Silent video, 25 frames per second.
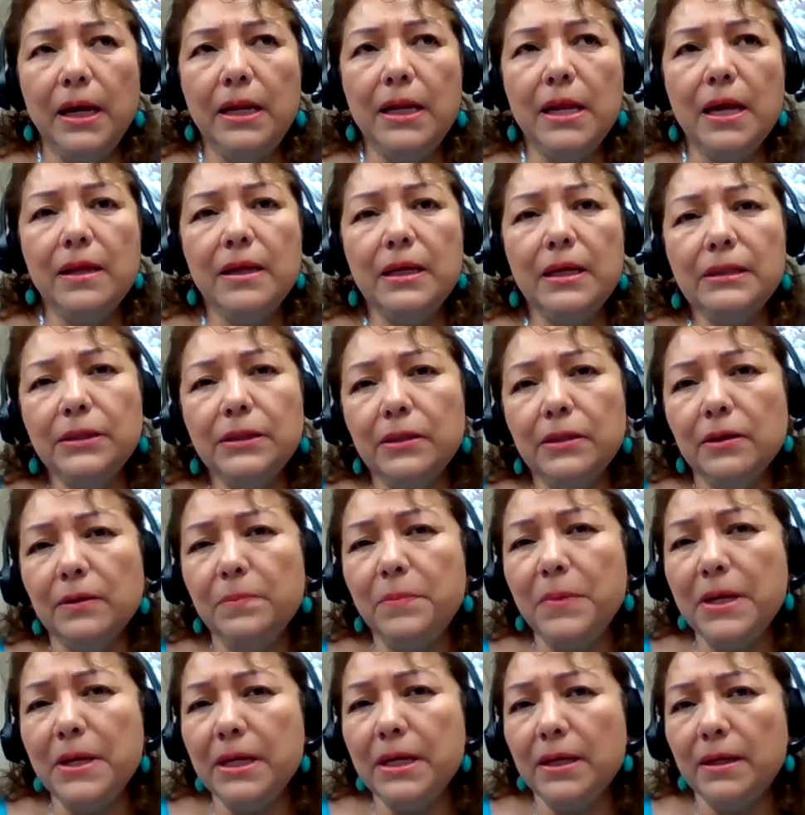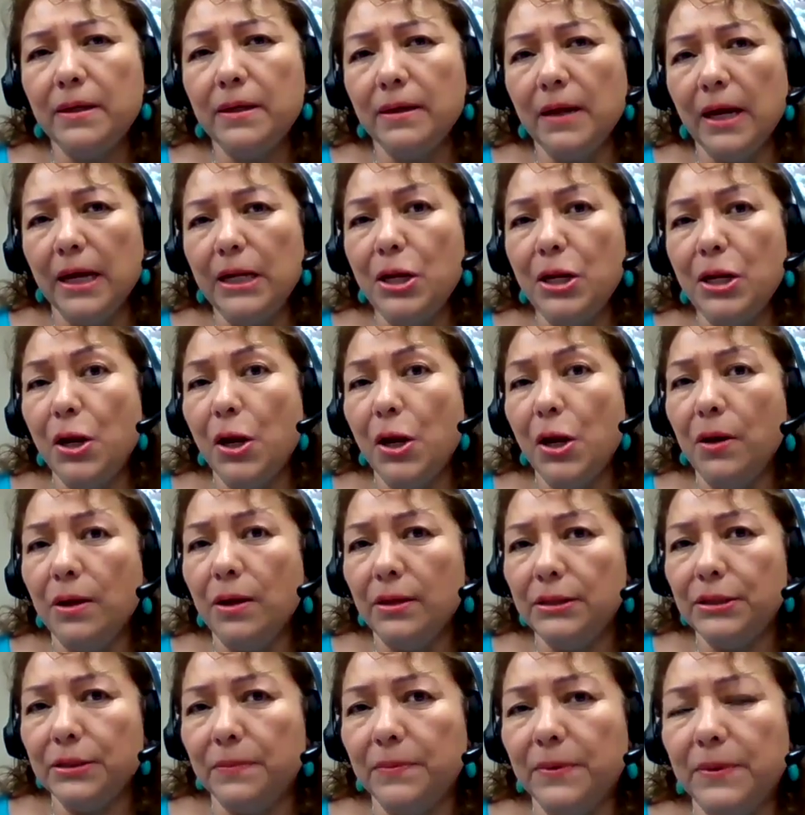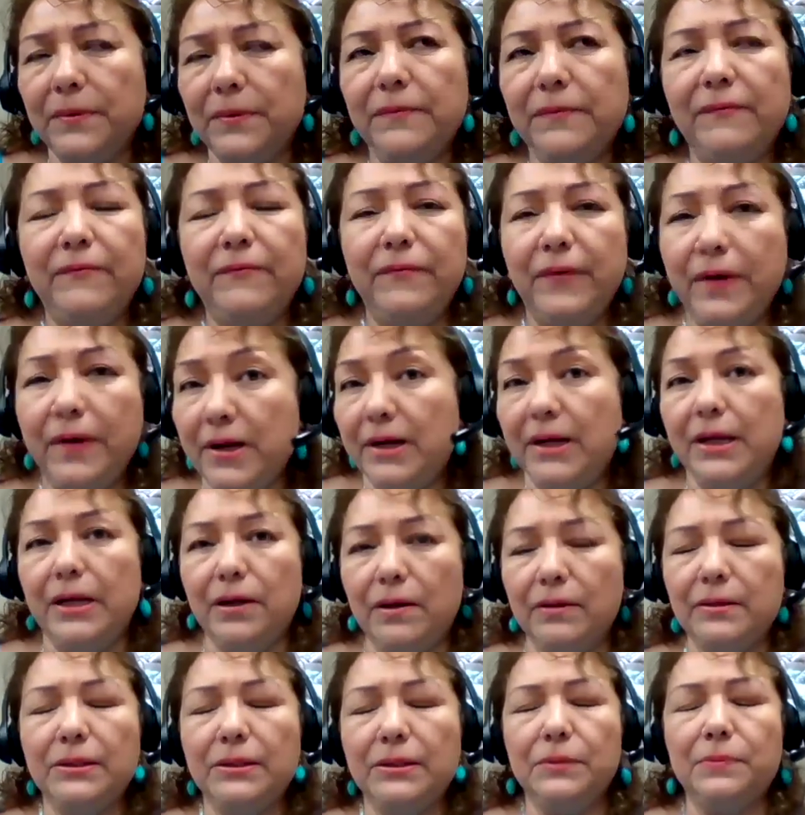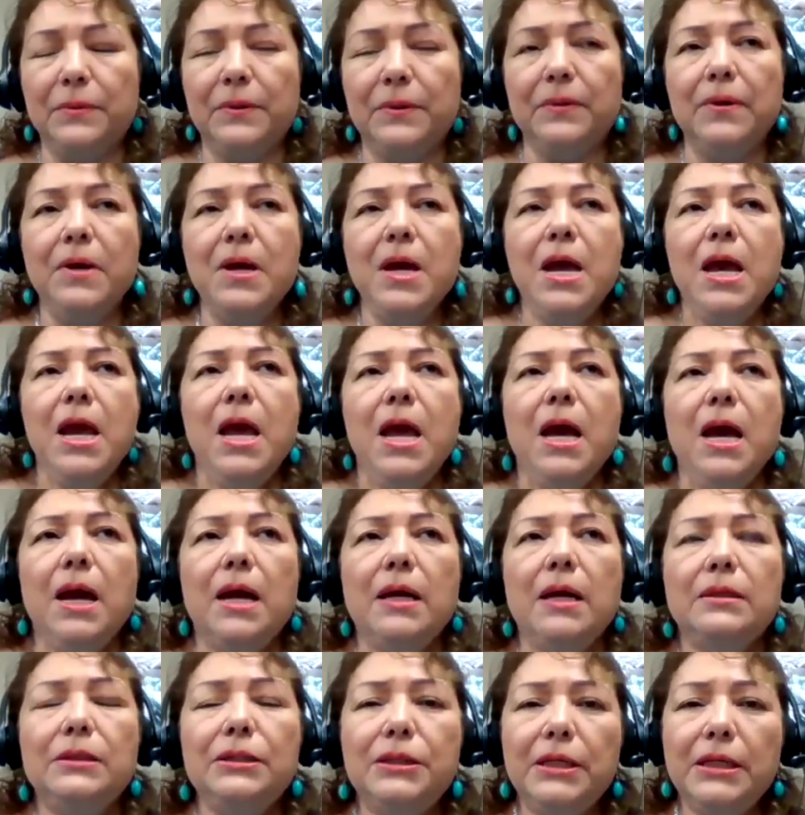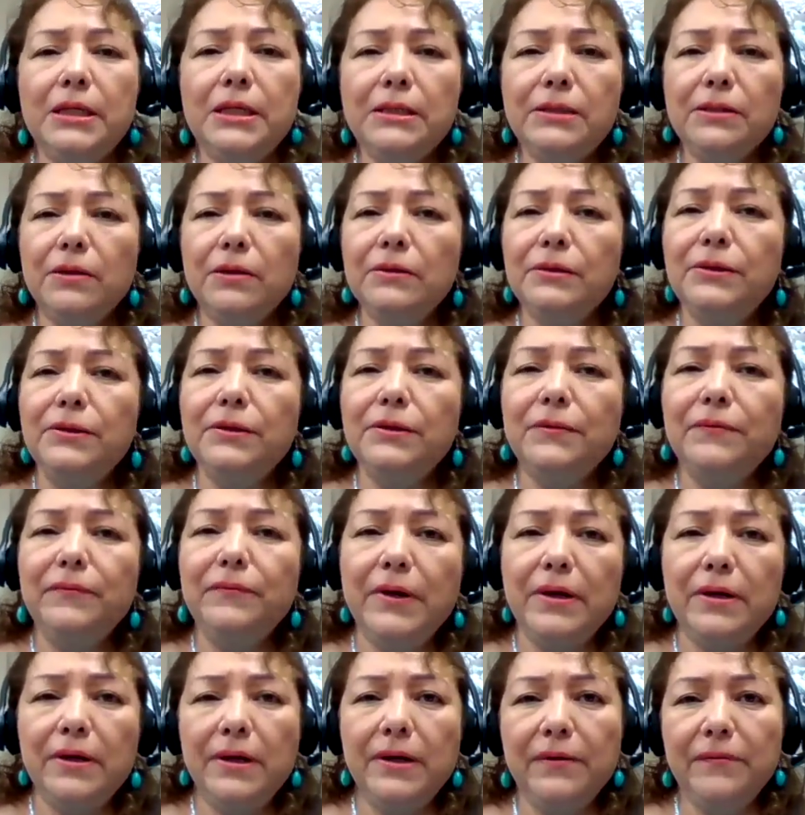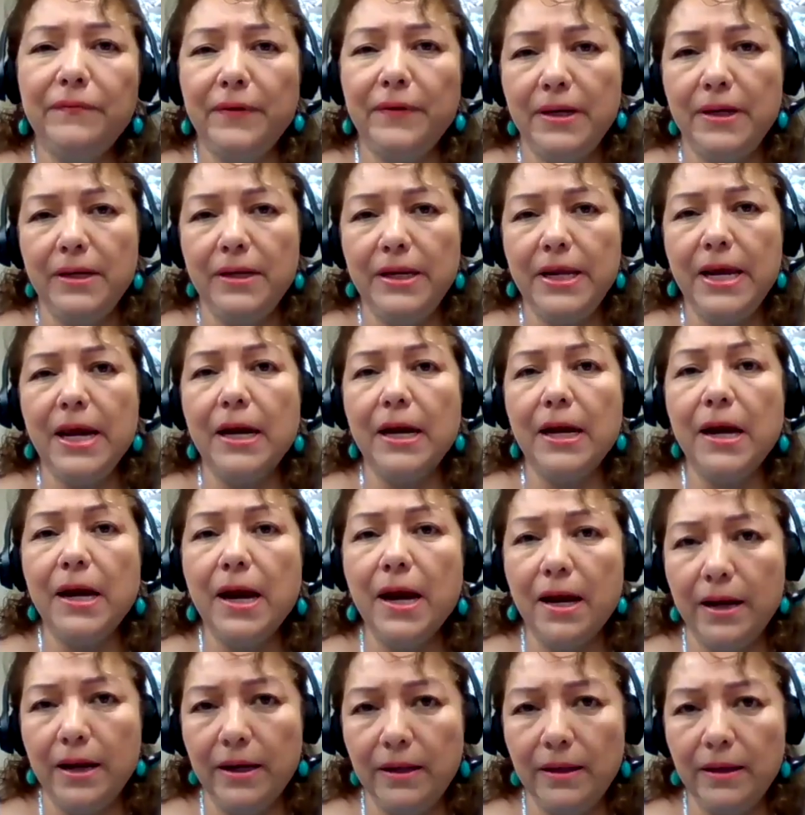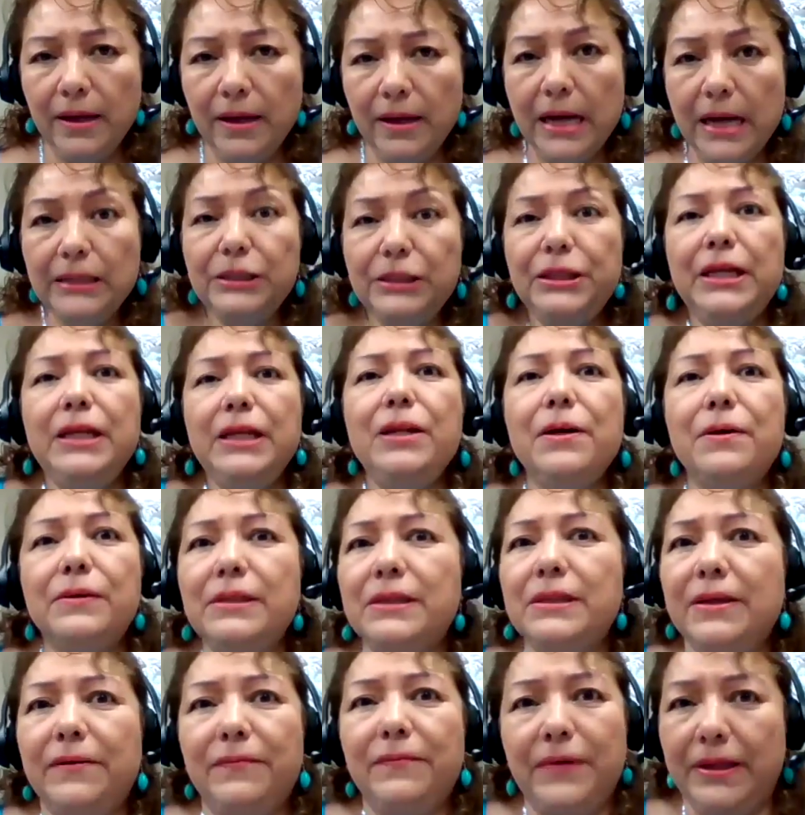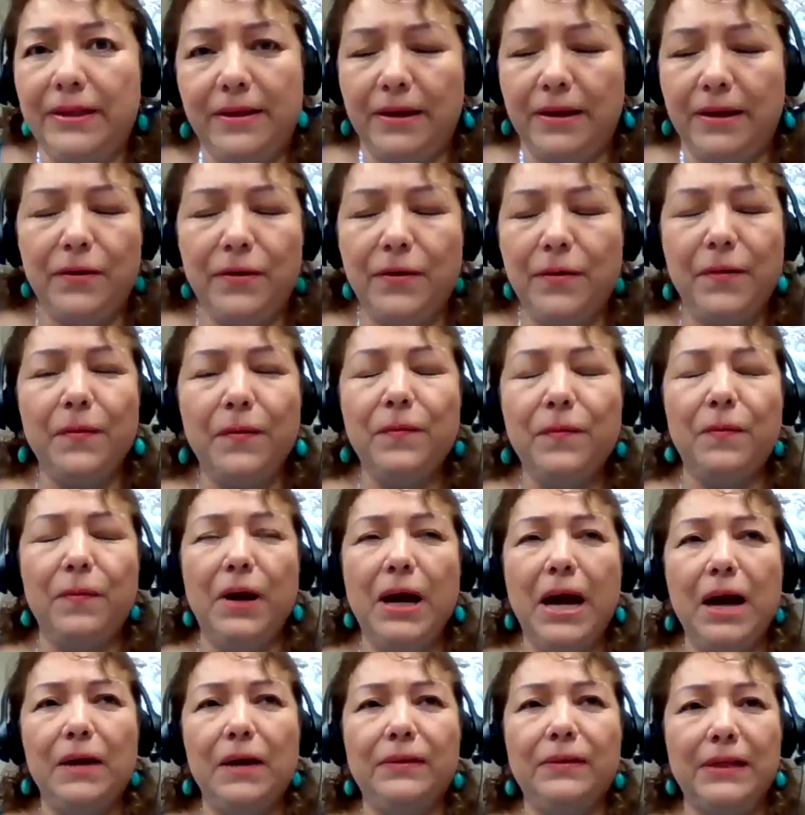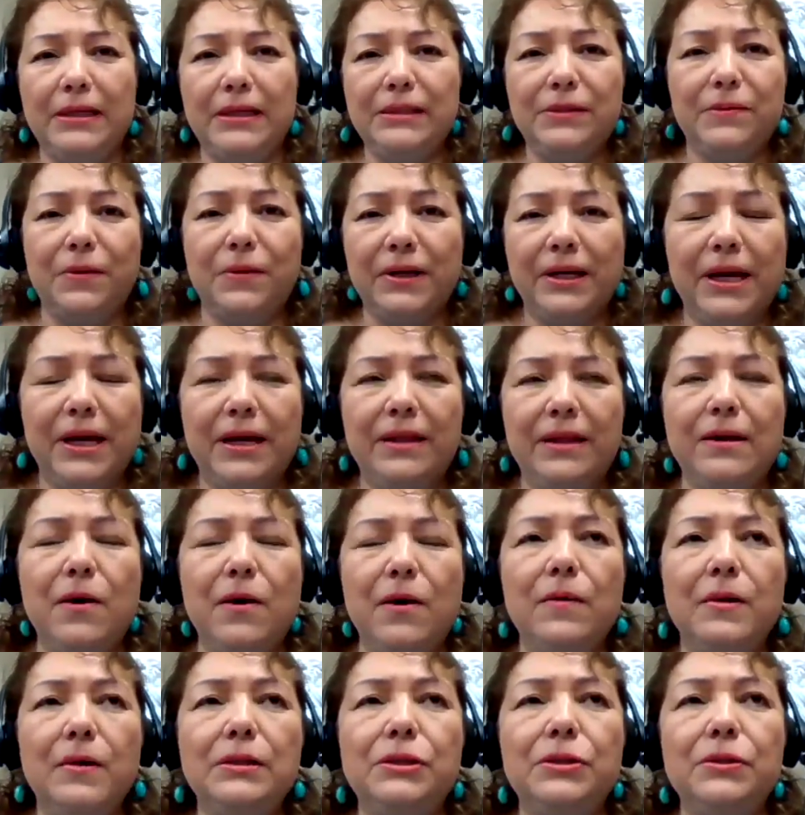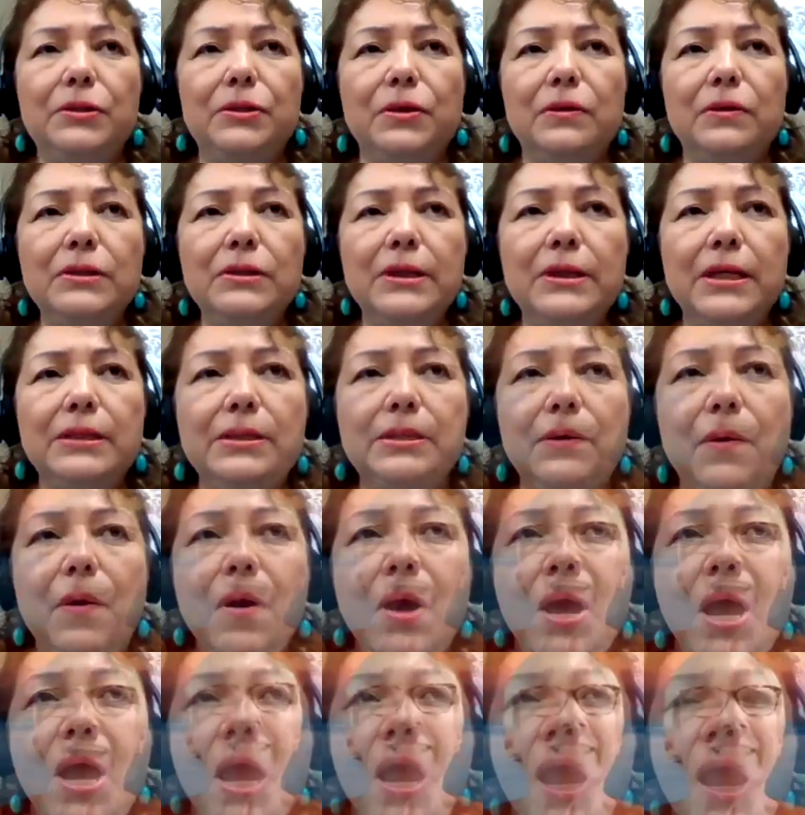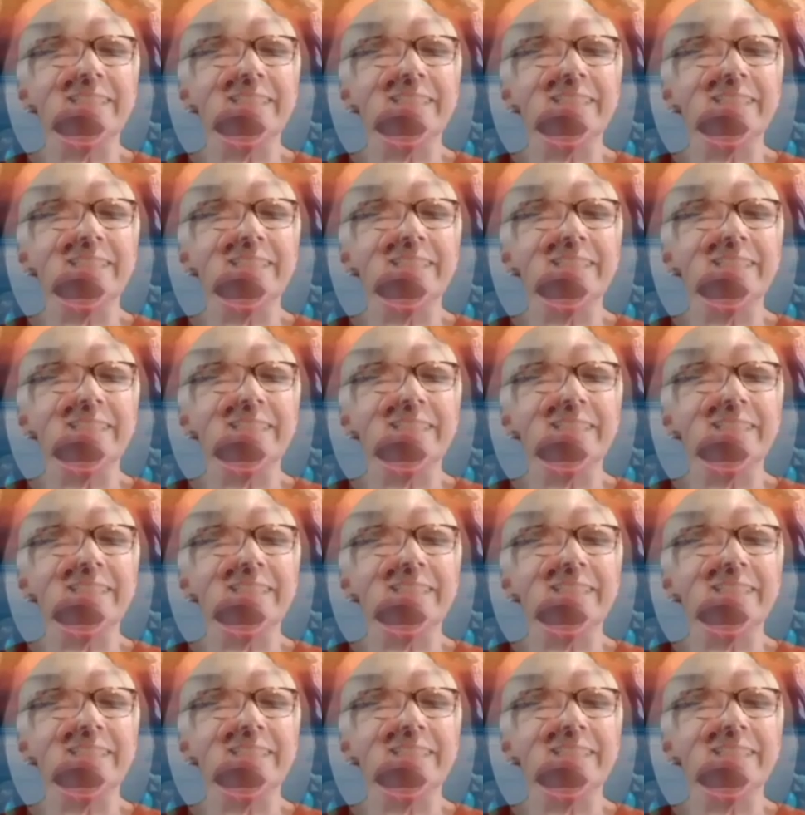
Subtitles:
in addition of being knowledgeable, very knowledgeable, she's also very friendly and kind, and she knows everything, how things work at OSU Tulsa. So